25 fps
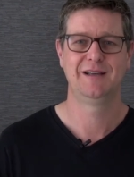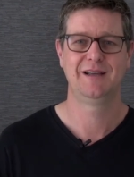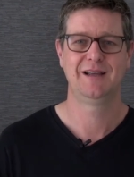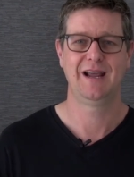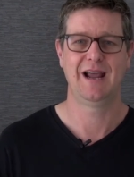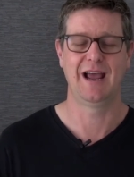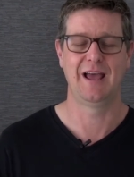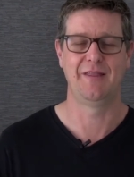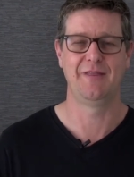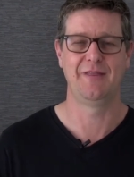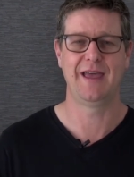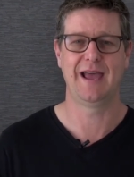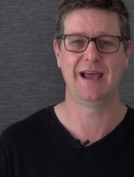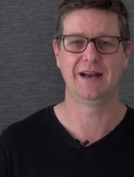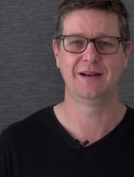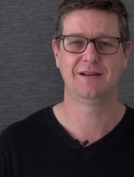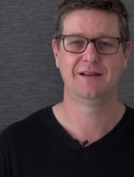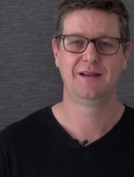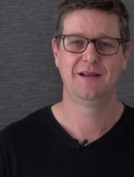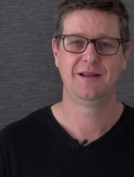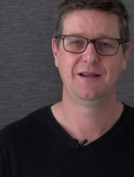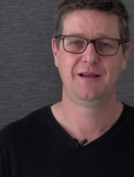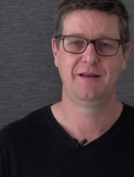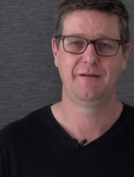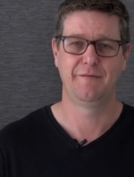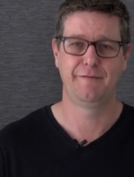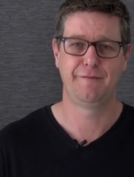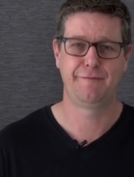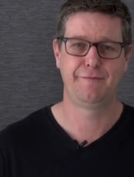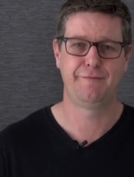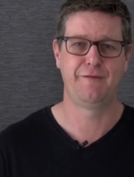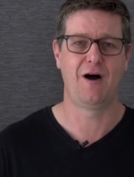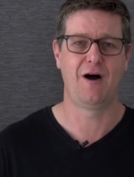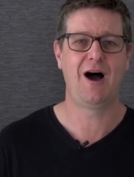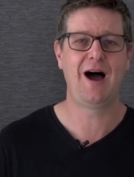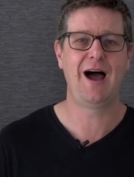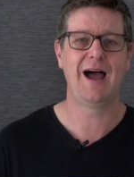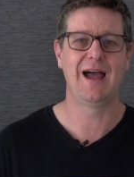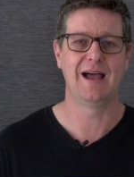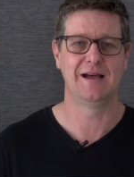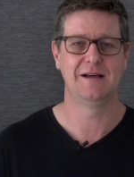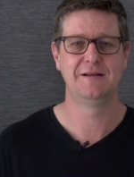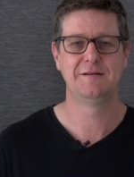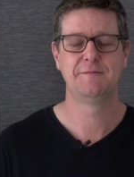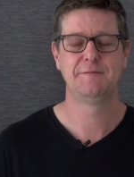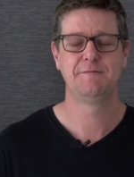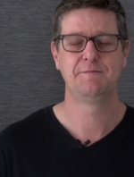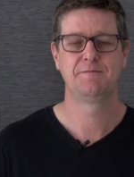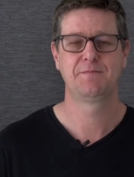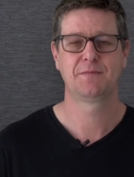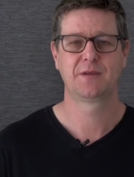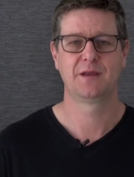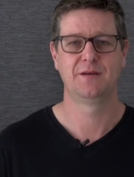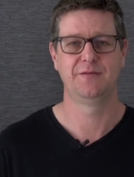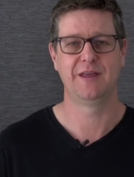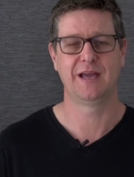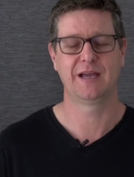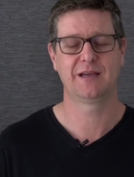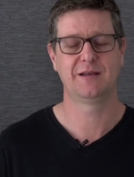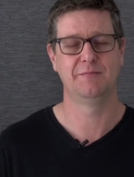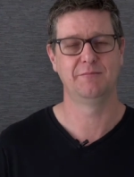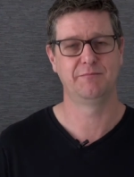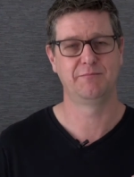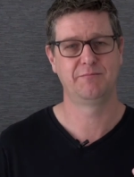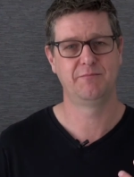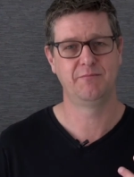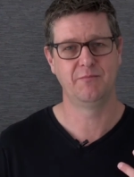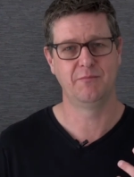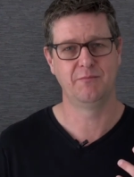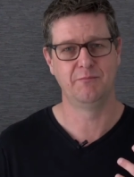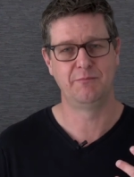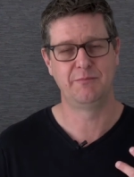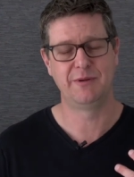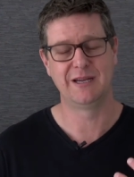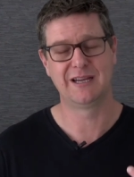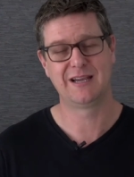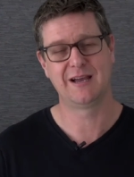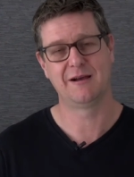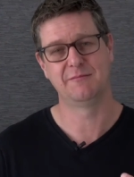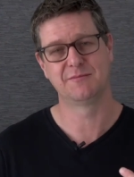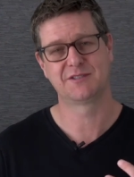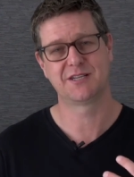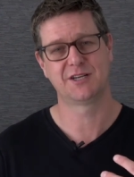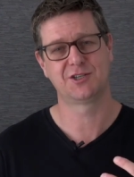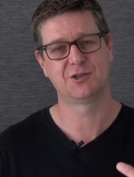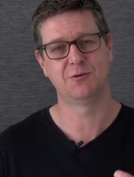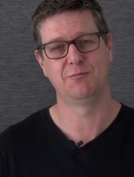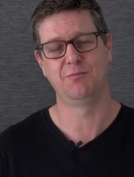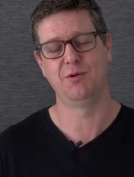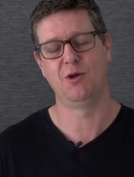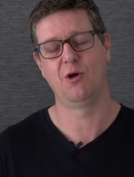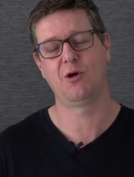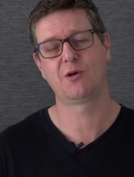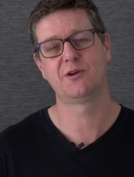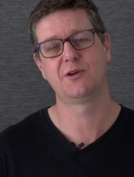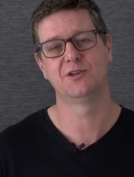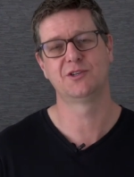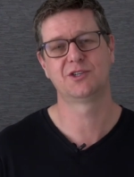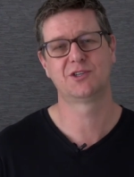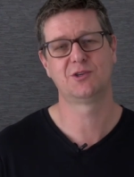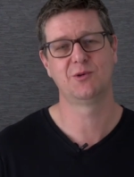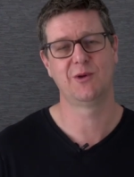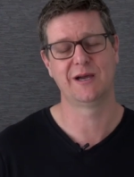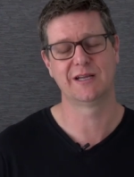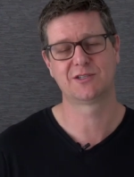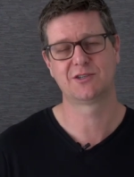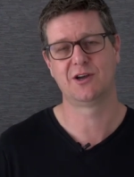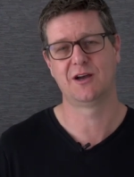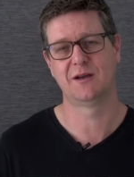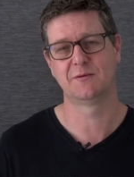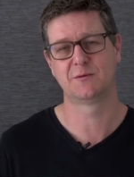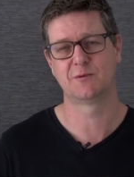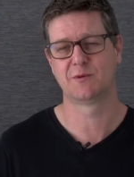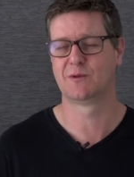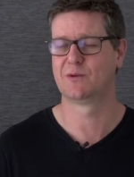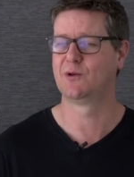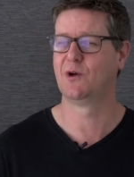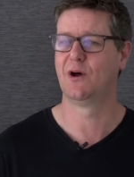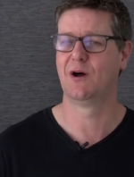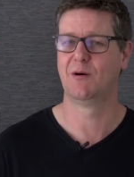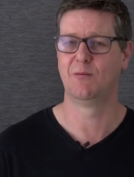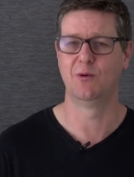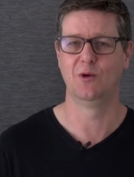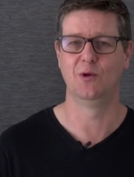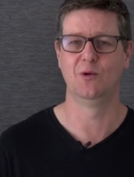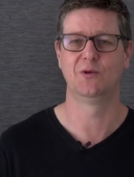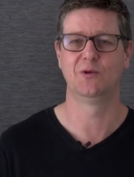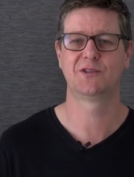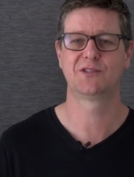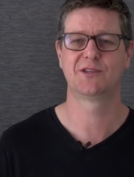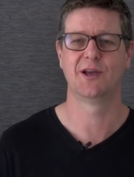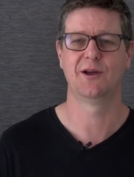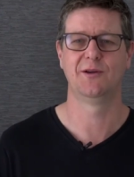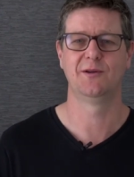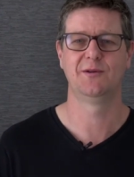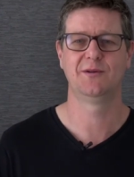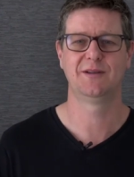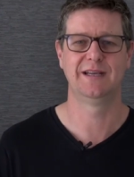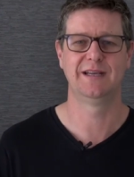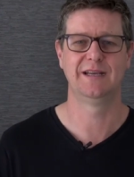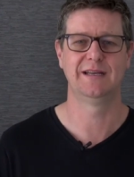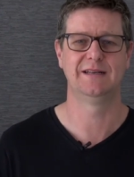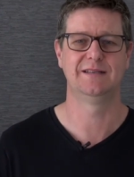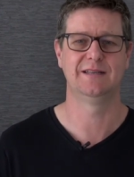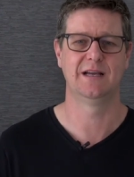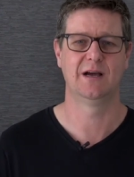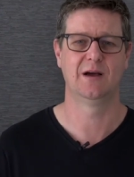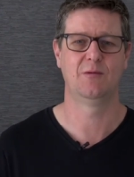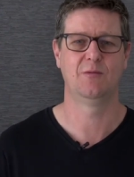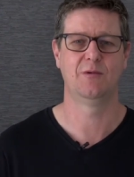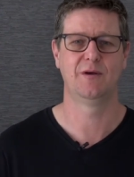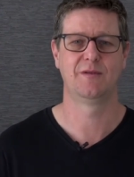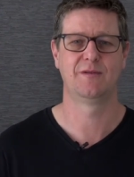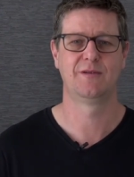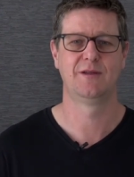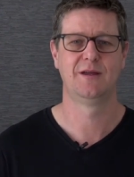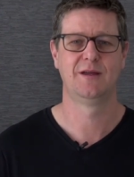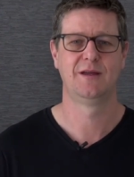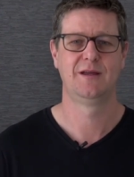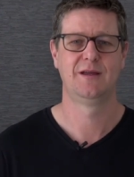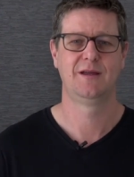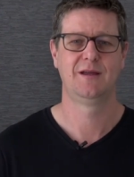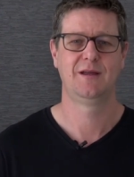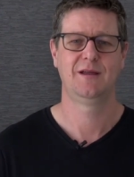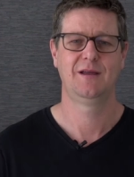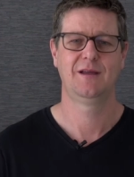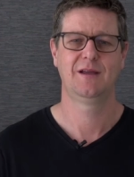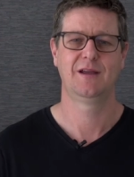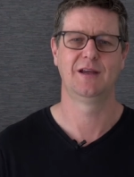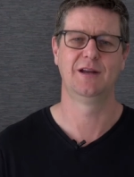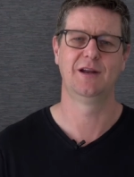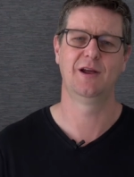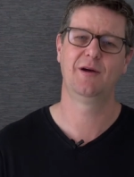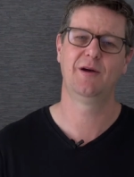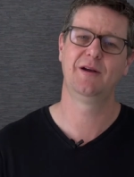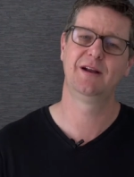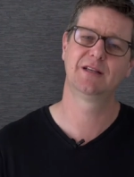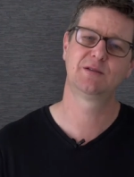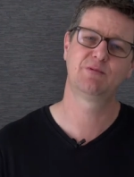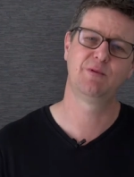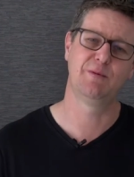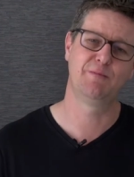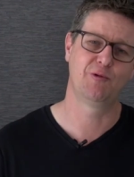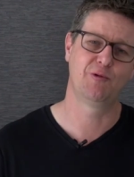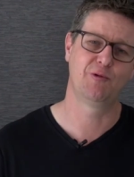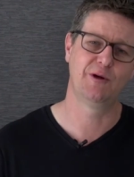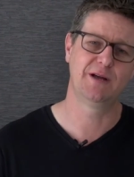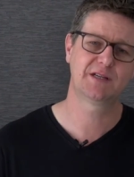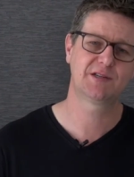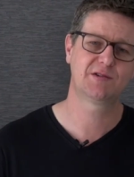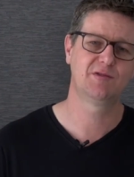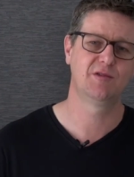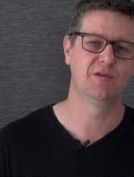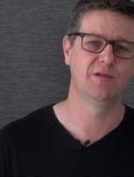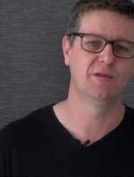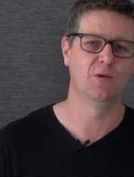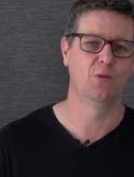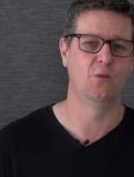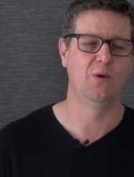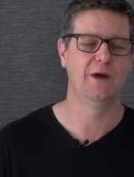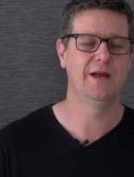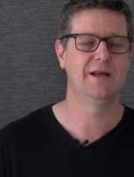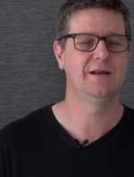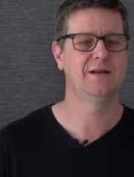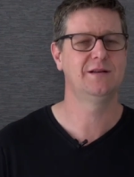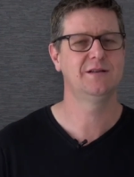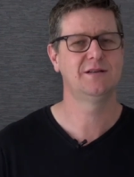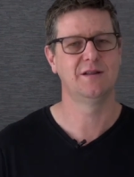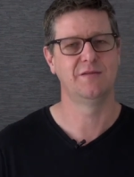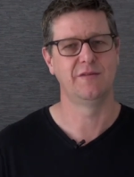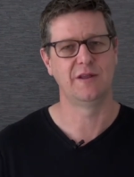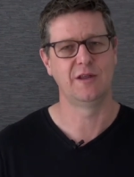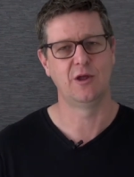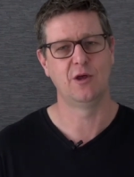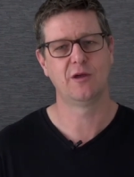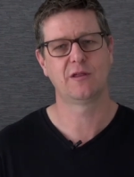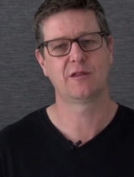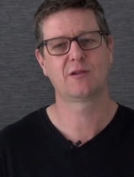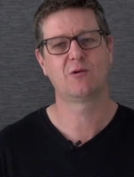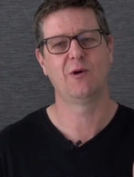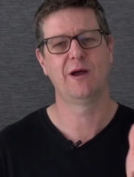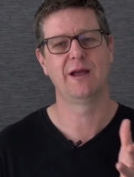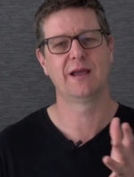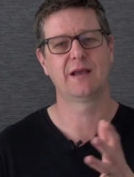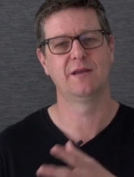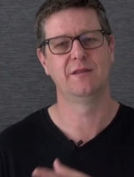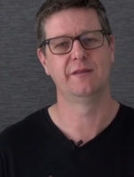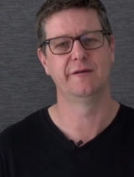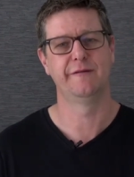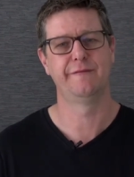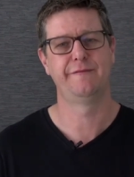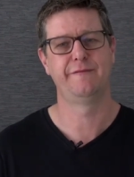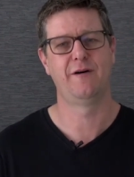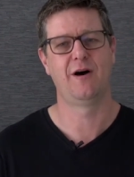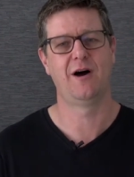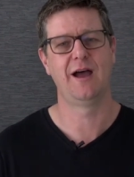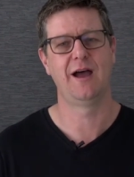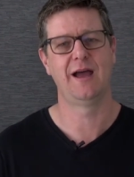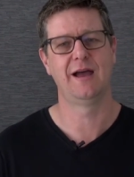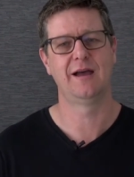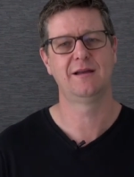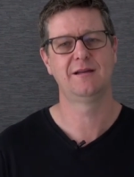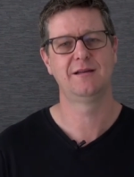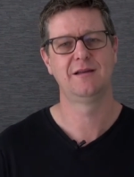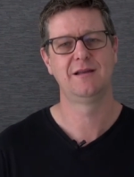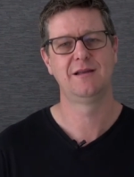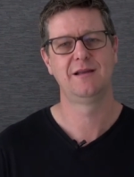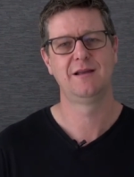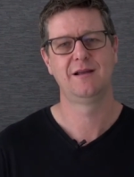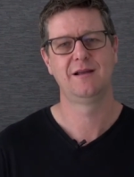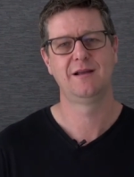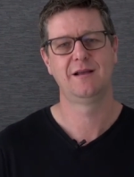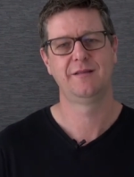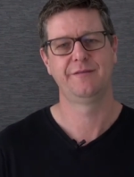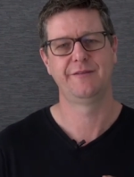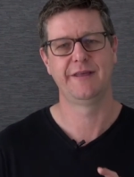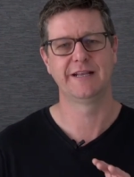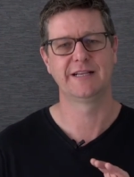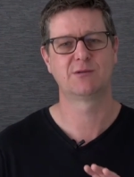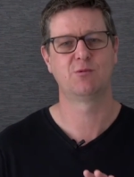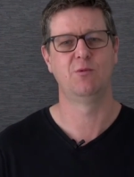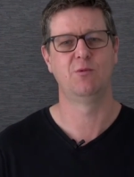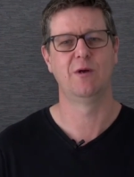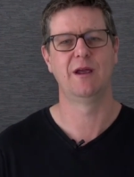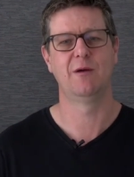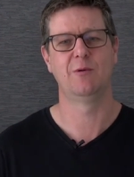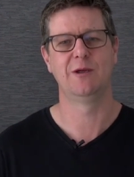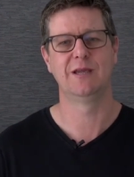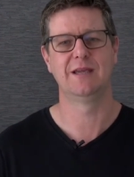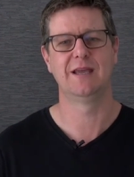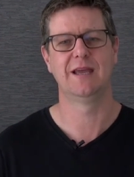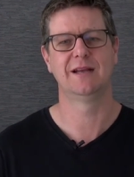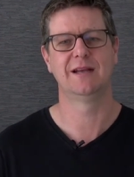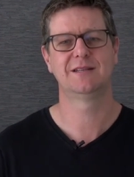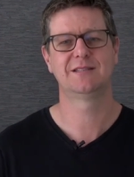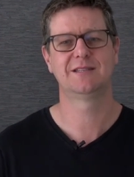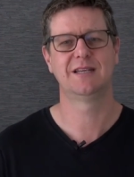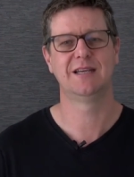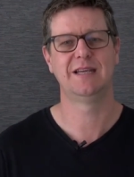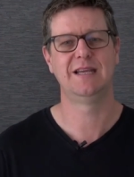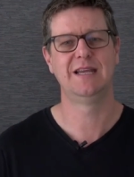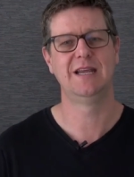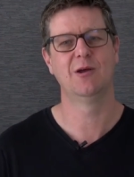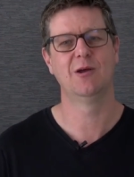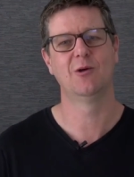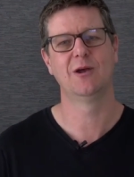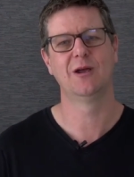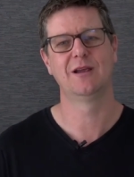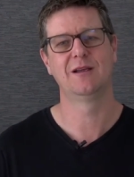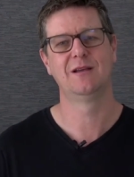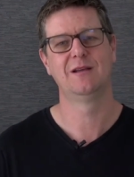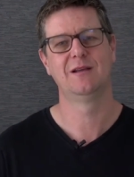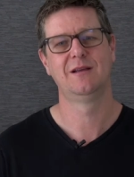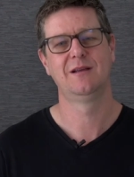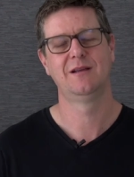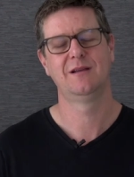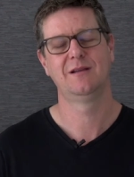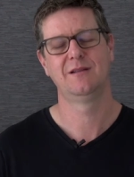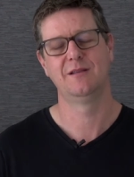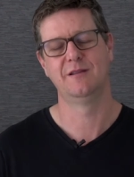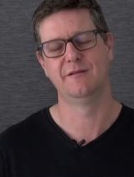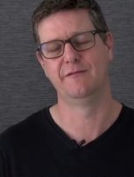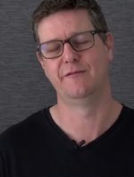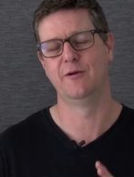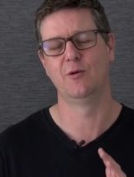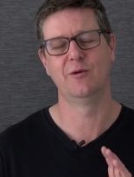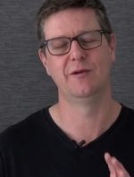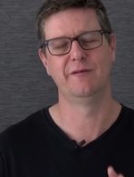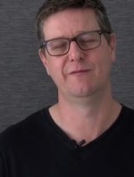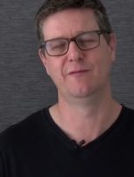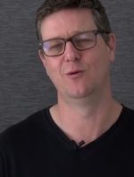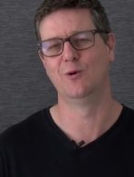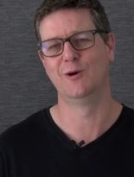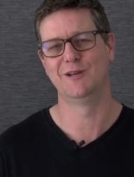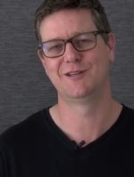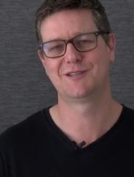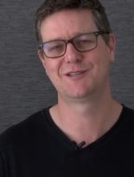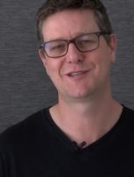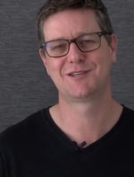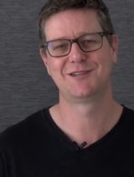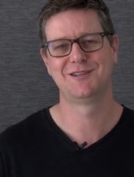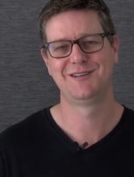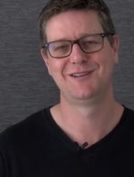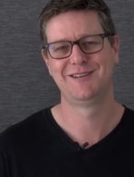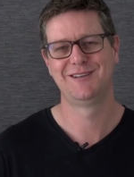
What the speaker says: And that fire that can become such a blockage to our times with God will also get dealt with. You know, and as we press through the wind and the earthquake and the fire, that's where we get to hearing the very voice